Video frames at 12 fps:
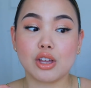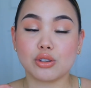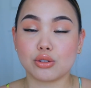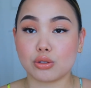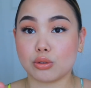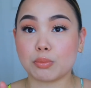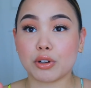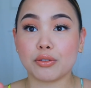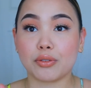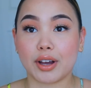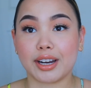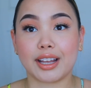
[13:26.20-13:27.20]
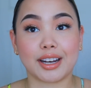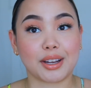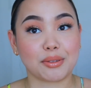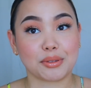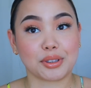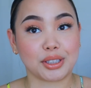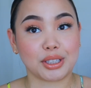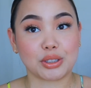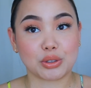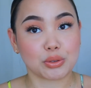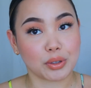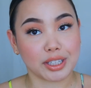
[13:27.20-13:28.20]
super fun and I really
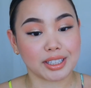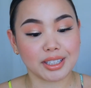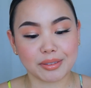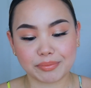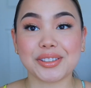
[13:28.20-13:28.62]
enjoyed it.